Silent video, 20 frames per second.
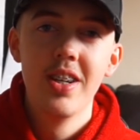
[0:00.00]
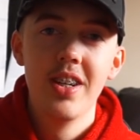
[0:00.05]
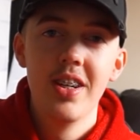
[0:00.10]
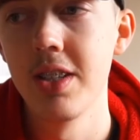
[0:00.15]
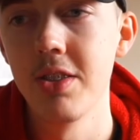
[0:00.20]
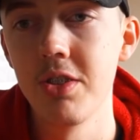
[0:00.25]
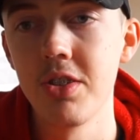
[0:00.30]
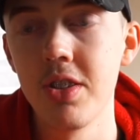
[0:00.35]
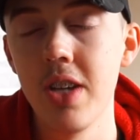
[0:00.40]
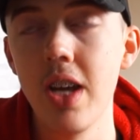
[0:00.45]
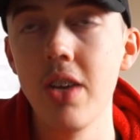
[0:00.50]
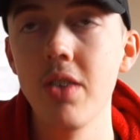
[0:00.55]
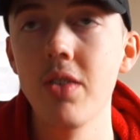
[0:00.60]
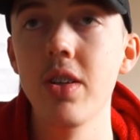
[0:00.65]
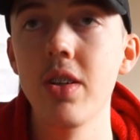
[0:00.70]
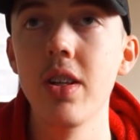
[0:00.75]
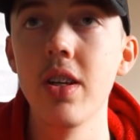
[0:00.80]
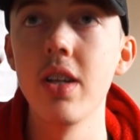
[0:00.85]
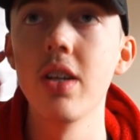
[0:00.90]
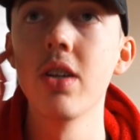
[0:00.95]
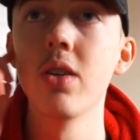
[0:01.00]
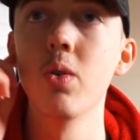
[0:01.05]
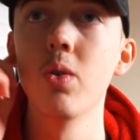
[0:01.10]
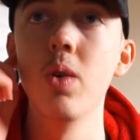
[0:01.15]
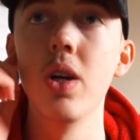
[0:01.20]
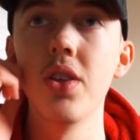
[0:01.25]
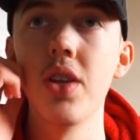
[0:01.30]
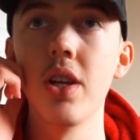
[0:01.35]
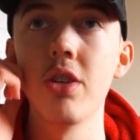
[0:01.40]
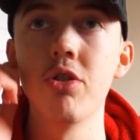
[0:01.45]
I just can't really
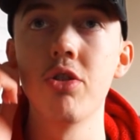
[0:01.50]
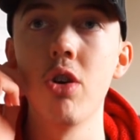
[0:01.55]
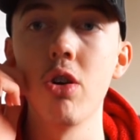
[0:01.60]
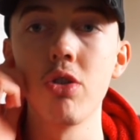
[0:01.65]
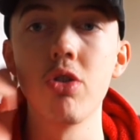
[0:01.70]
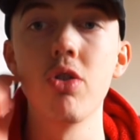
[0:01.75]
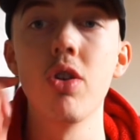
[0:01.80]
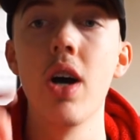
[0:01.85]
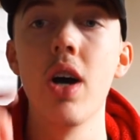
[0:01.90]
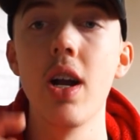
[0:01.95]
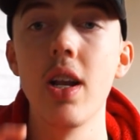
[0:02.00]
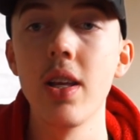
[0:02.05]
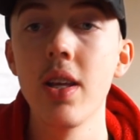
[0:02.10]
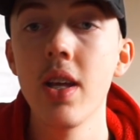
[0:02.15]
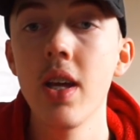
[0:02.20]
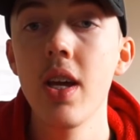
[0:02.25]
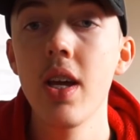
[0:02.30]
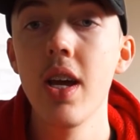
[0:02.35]
rate that song too highly.